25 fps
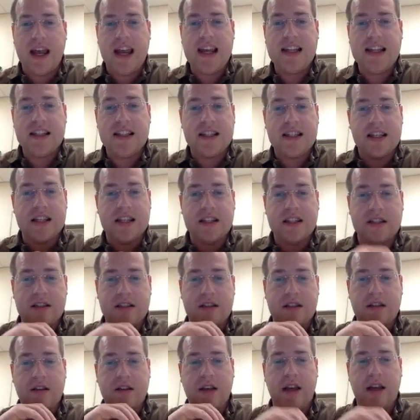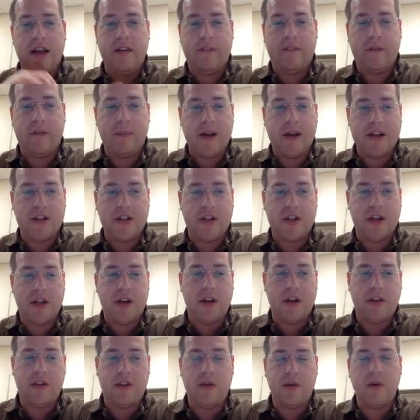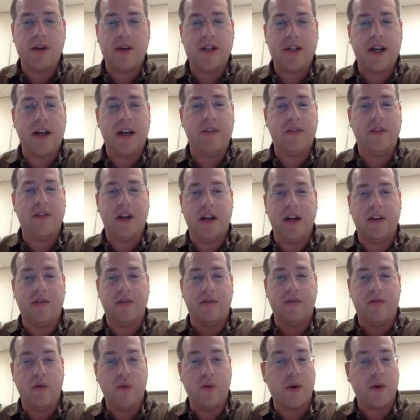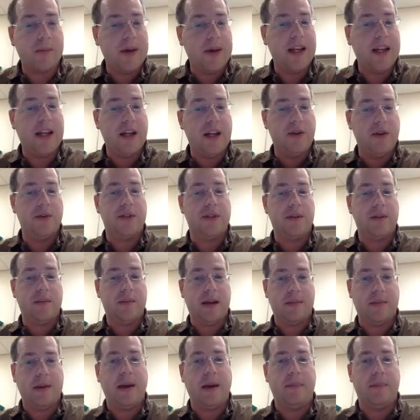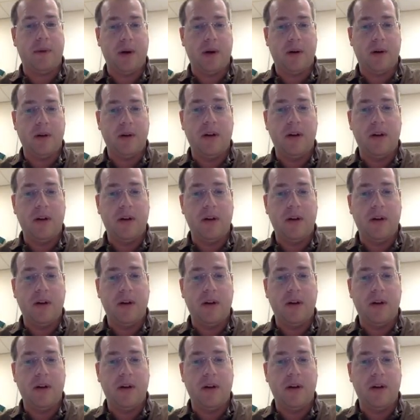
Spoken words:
is this information authoritative enough for me to use in my paper?